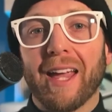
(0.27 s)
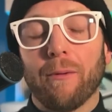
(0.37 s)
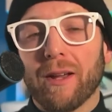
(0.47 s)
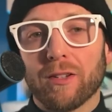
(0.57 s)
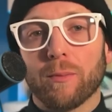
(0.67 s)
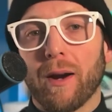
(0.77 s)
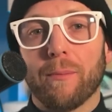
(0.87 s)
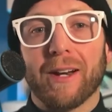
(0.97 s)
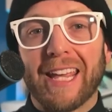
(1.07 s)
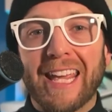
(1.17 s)
a rental
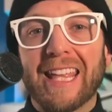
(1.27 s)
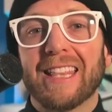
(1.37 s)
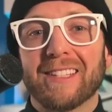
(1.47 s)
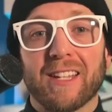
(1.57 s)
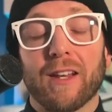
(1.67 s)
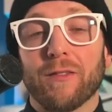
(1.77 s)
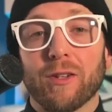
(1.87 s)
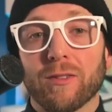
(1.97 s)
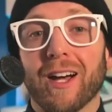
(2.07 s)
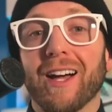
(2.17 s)
property in the state of
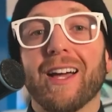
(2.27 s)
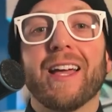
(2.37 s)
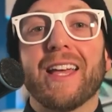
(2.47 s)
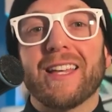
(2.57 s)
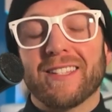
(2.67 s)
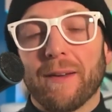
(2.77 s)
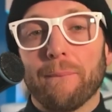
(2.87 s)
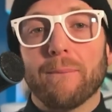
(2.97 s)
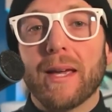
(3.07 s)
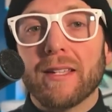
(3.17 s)
Utah is an
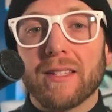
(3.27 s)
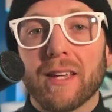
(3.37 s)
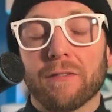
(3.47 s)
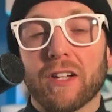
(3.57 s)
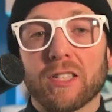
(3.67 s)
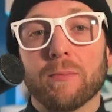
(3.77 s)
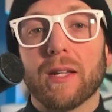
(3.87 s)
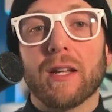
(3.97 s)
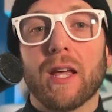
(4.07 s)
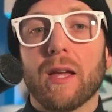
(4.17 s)
amazing
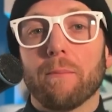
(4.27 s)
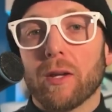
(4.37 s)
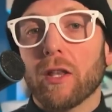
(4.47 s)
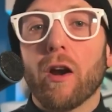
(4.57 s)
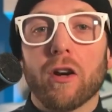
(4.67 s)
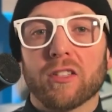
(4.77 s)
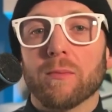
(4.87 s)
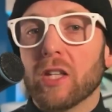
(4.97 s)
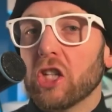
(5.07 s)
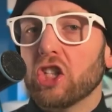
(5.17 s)
investment, but there are some
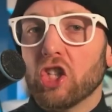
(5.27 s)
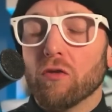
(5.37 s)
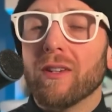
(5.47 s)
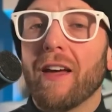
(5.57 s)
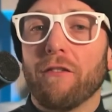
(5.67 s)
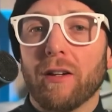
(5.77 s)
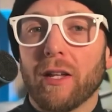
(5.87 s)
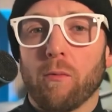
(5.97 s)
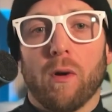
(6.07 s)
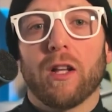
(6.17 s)
things that you
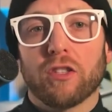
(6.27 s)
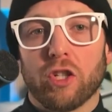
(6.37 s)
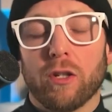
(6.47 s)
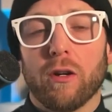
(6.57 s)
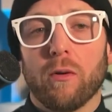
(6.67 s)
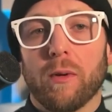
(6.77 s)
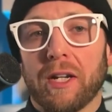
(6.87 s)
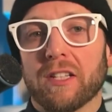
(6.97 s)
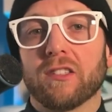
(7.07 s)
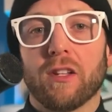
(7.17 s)
definitely want to know when
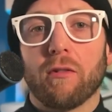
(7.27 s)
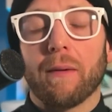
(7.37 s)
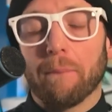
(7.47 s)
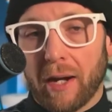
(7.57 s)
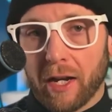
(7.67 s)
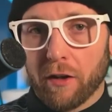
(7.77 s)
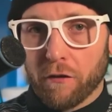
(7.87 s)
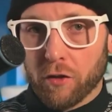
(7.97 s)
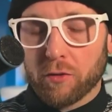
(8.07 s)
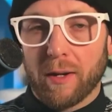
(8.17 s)
considering buying your
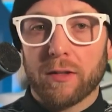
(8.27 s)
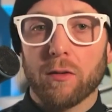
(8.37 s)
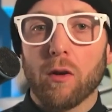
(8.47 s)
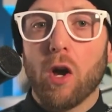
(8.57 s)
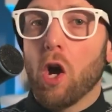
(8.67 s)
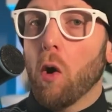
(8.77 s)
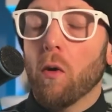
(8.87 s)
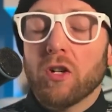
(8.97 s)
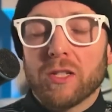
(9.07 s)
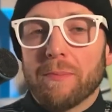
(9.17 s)
first rental
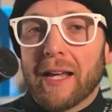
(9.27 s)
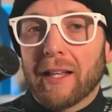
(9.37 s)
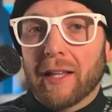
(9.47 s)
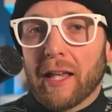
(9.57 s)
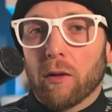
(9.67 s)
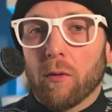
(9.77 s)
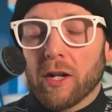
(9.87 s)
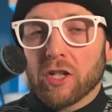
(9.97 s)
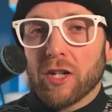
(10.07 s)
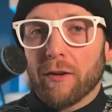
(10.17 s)
or just being a landlord
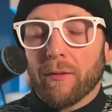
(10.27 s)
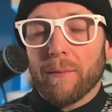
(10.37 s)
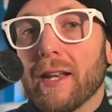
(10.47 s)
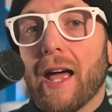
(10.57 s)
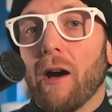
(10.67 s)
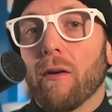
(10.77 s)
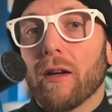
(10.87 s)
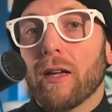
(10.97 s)
in general. Now,